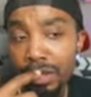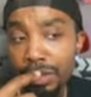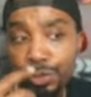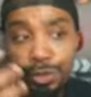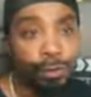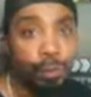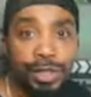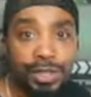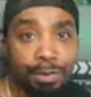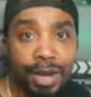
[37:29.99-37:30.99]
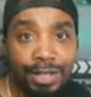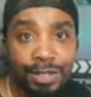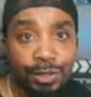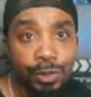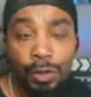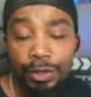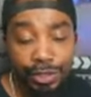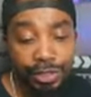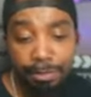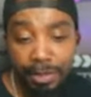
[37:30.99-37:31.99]
Silverwing surprises us all and
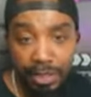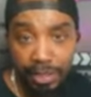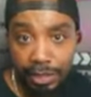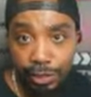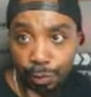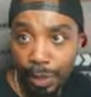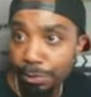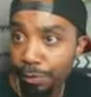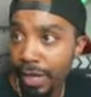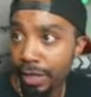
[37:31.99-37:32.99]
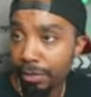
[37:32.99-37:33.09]
just immediately swipes right.